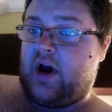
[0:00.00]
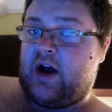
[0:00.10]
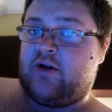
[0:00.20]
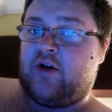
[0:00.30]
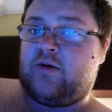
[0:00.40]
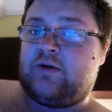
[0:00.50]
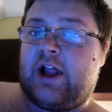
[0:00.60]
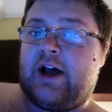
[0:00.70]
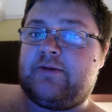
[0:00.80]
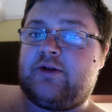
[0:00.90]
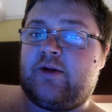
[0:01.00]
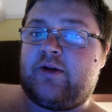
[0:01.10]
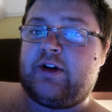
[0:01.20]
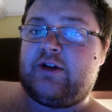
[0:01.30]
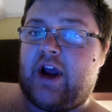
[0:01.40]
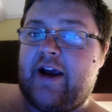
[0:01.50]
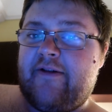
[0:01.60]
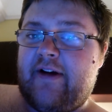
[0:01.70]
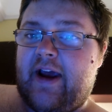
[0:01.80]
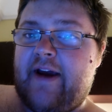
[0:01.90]
I don't know, laptop.
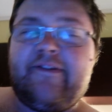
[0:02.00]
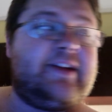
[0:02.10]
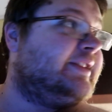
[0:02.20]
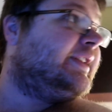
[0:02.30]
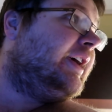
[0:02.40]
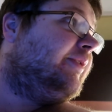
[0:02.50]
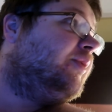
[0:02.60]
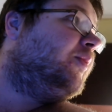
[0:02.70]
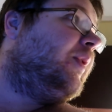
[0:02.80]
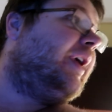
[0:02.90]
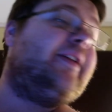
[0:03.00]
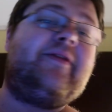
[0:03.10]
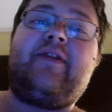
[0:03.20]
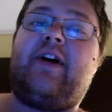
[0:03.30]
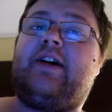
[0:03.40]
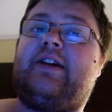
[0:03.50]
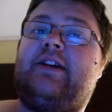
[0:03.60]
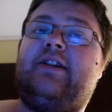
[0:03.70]
Every time the Wi-Fi,